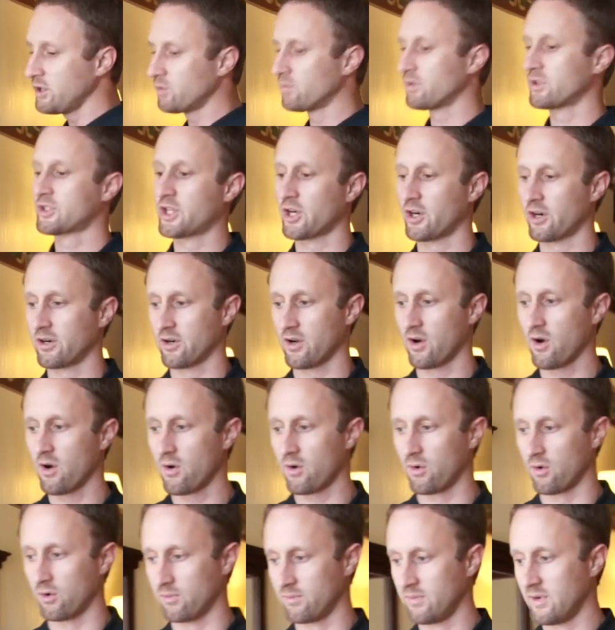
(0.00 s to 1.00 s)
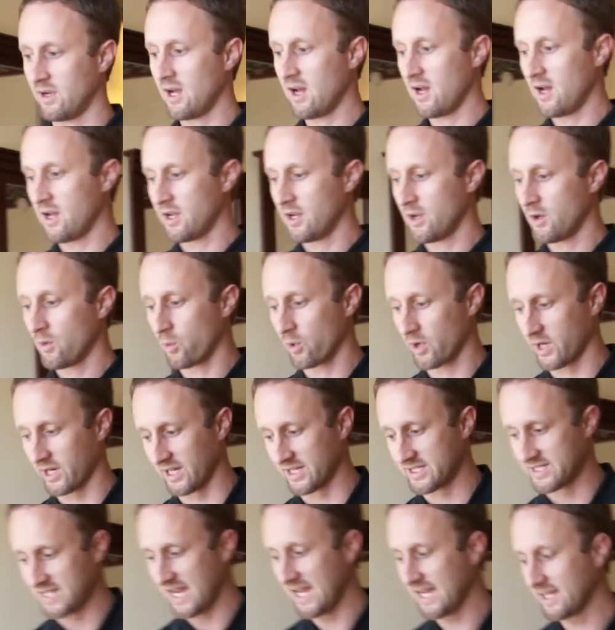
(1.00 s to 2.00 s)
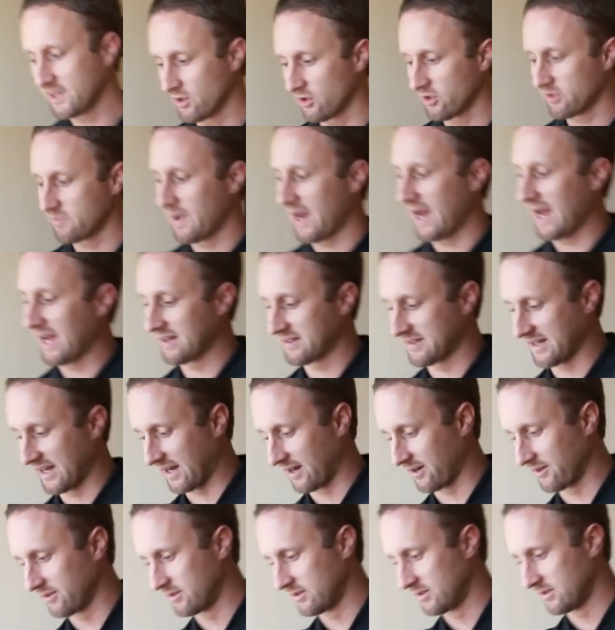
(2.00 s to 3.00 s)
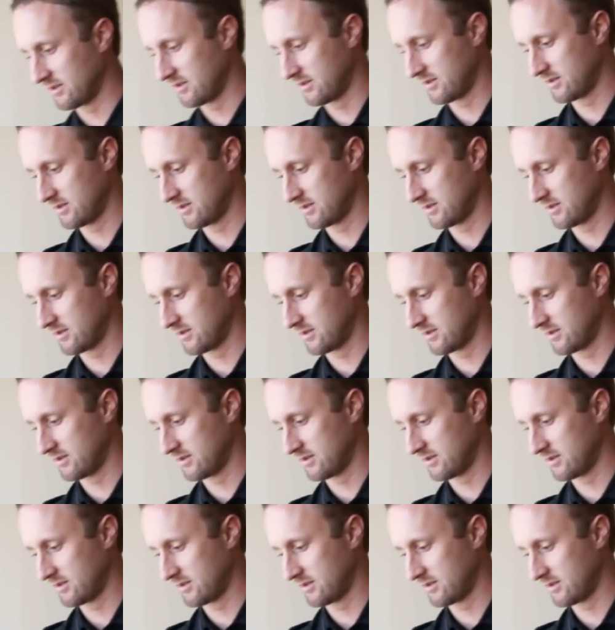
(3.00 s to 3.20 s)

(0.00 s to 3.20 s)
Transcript: you return home, we're going to take those bags out.